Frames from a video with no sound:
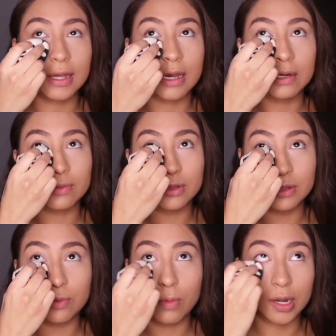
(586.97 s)
Like, I
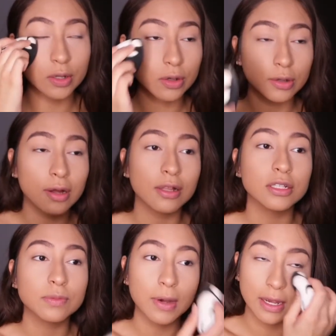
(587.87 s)
really want to go to
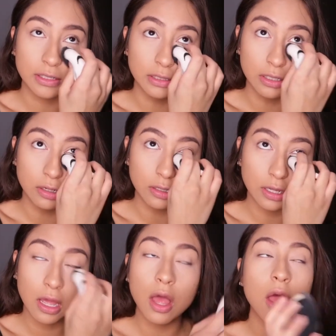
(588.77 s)
college, but I
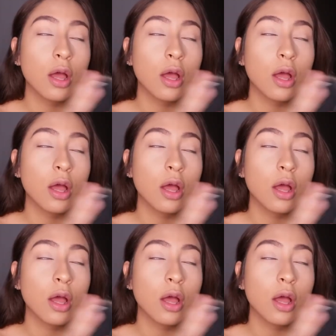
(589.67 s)
literally